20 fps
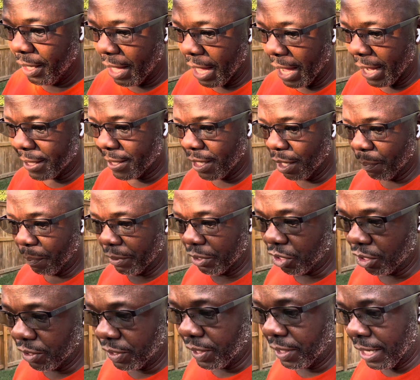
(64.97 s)
high
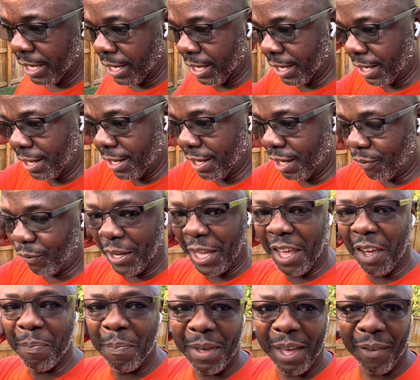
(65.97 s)
temperatures here.
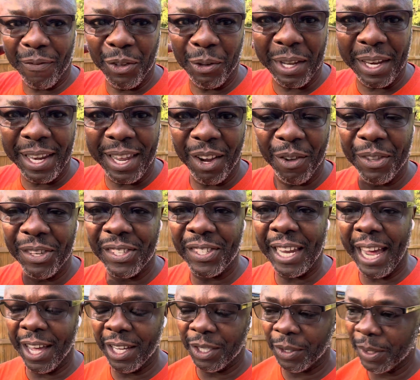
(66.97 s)
Forgive me if you can hear the
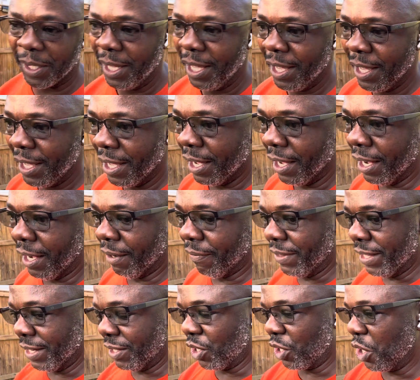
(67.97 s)
sound of
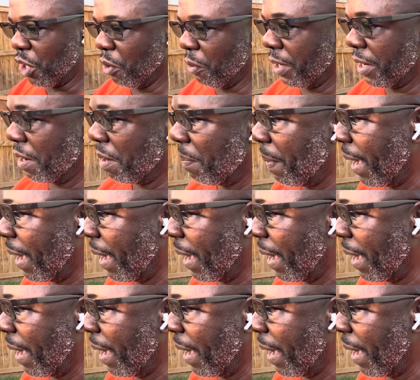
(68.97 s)
this unit in the